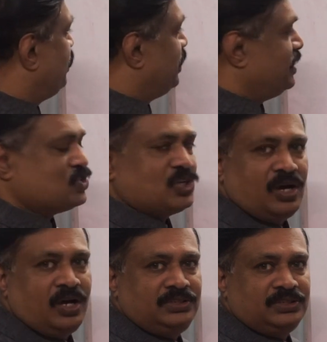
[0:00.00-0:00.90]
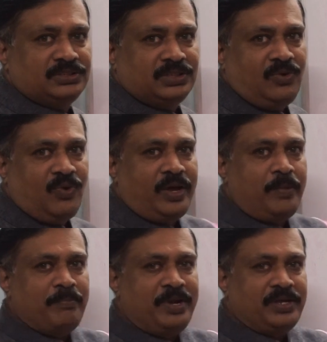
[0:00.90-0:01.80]
any charge. Now I
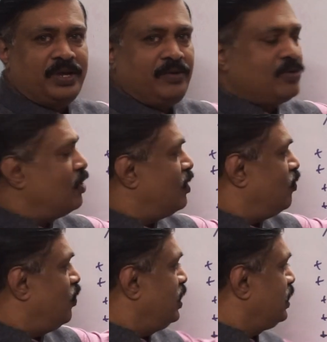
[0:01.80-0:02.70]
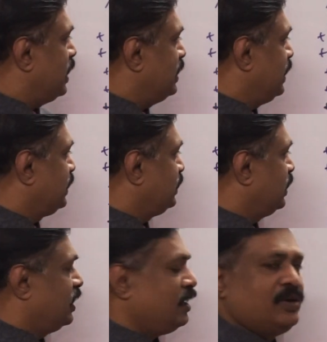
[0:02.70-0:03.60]
am bringing one
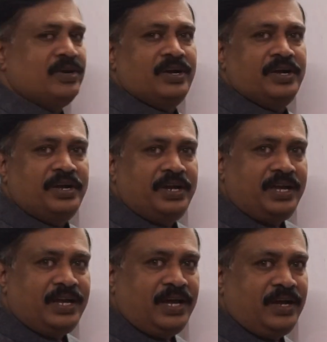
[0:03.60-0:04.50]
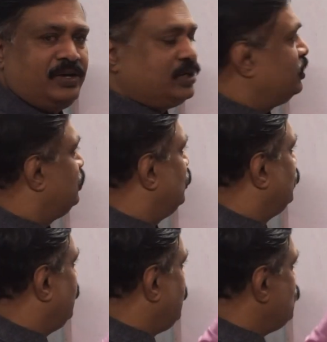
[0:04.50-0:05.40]
conductor near
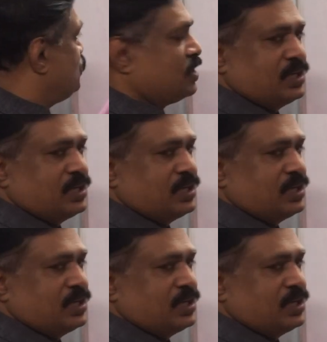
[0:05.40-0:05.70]
to this